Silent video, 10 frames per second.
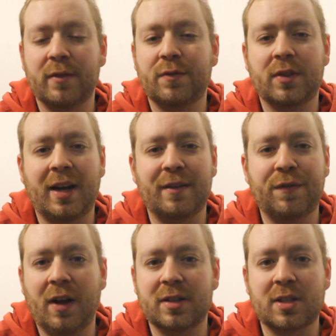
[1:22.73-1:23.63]
in for that
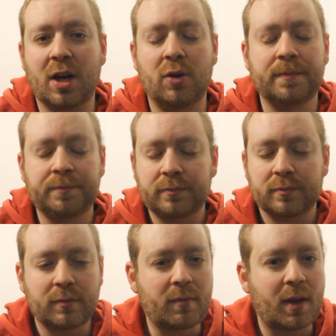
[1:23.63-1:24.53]
first goal
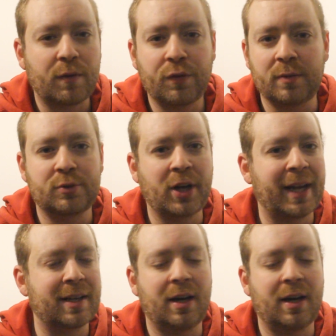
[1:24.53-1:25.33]
from Xhaka.